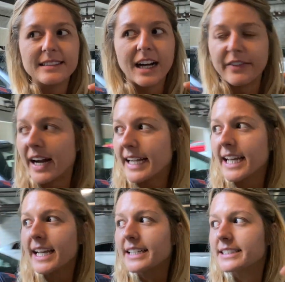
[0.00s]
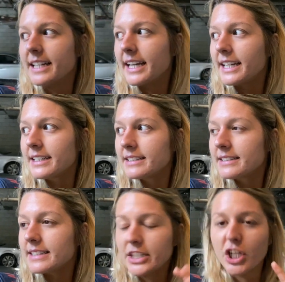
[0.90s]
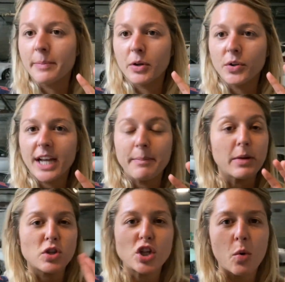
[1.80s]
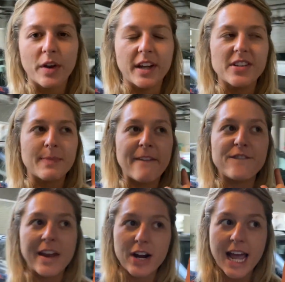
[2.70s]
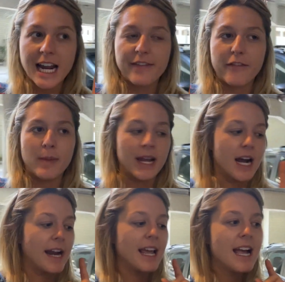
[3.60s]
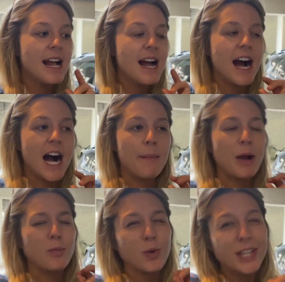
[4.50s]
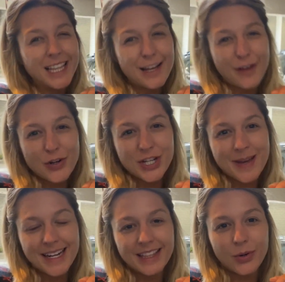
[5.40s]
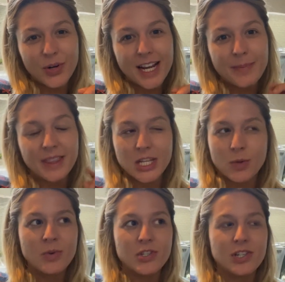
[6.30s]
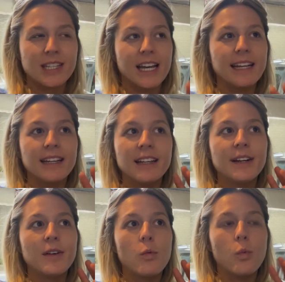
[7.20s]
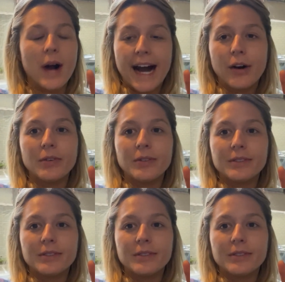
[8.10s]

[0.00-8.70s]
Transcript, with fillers: of hiking. Like, that took up the whole day, but it was so worth it. It was my favorite hike I've ever been on. Um, I really love Ho Chi Minh and La Jolla, but this one was just like, wow.